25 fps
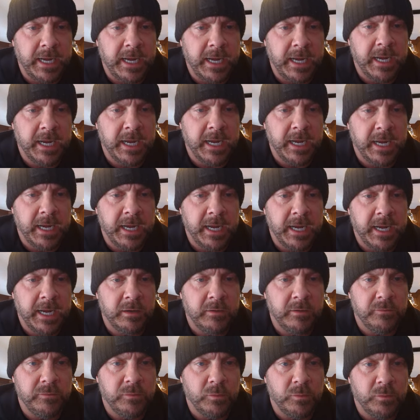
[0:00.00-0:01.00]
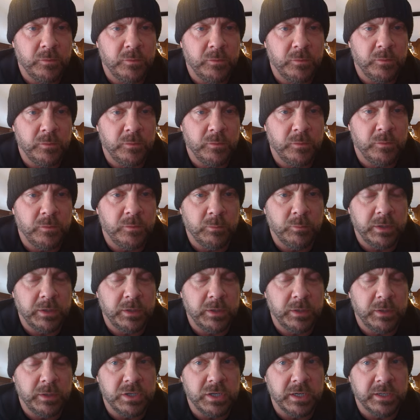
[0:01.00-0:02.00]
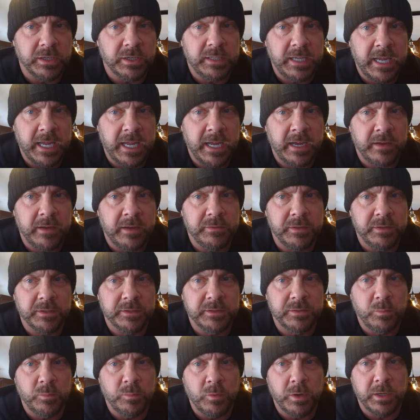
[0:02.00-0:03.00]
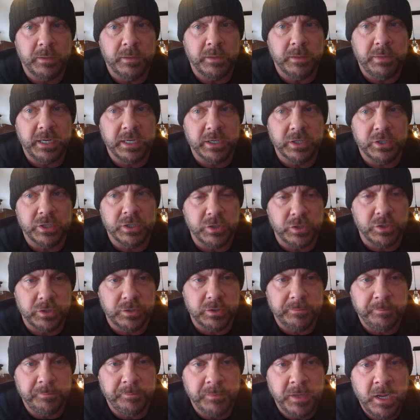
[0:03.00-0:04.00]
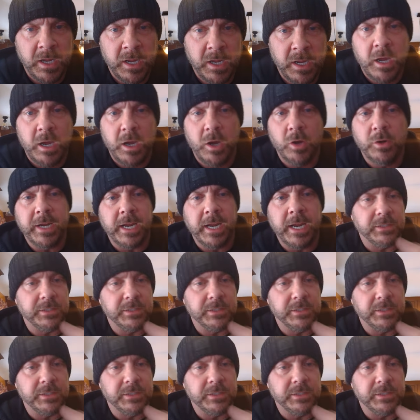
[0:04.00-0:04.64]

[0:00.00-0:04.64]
And unfortunately, we just have this one picture. Okay,